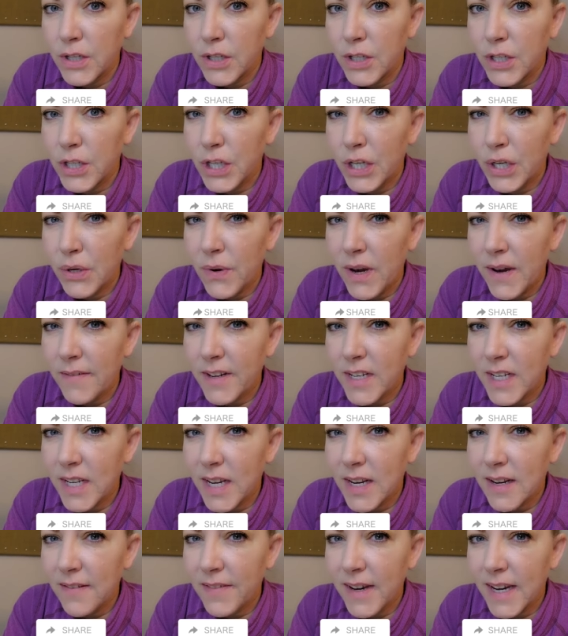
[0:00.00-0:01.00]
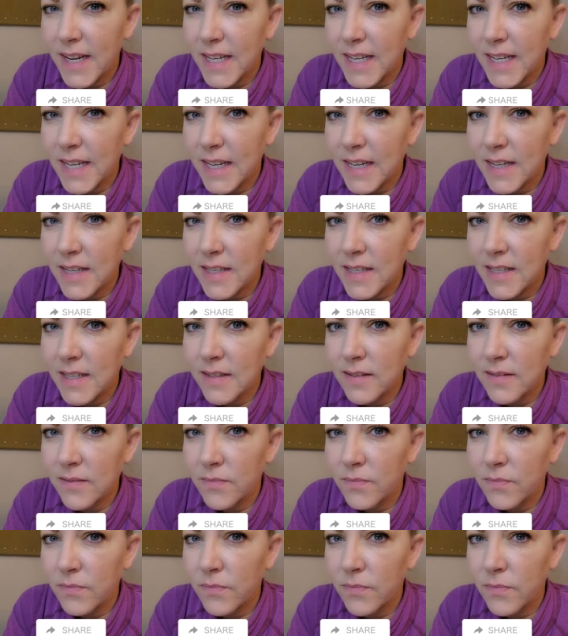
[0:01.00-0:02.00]
Do you have a ton of ideas,
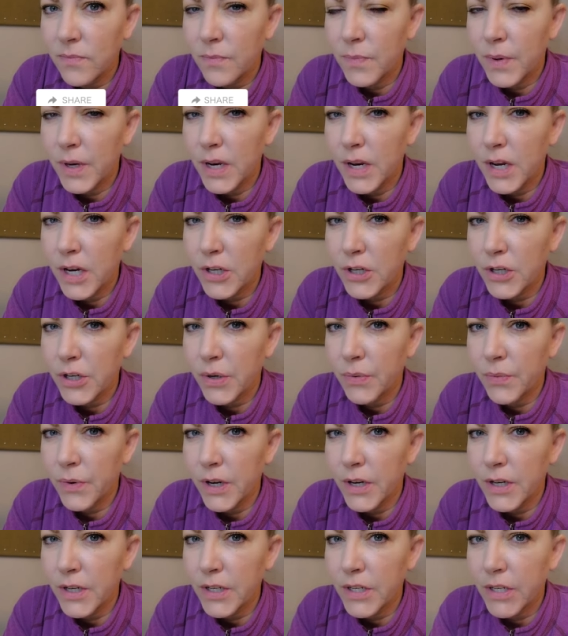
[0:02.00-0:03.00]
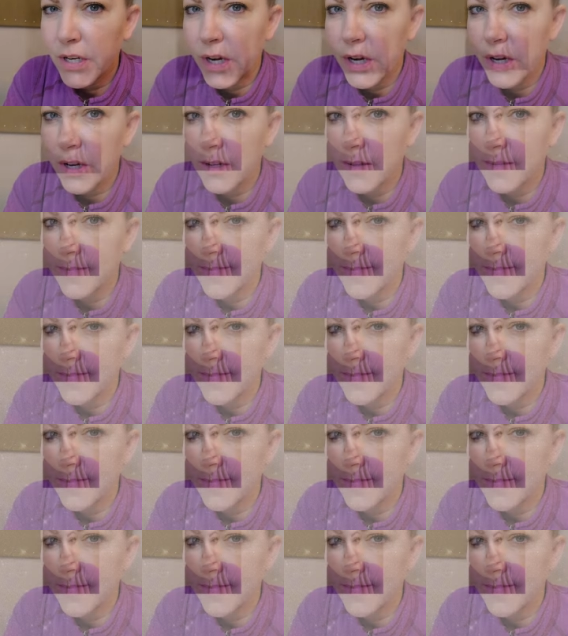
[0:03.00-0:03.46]
but not sure where to start?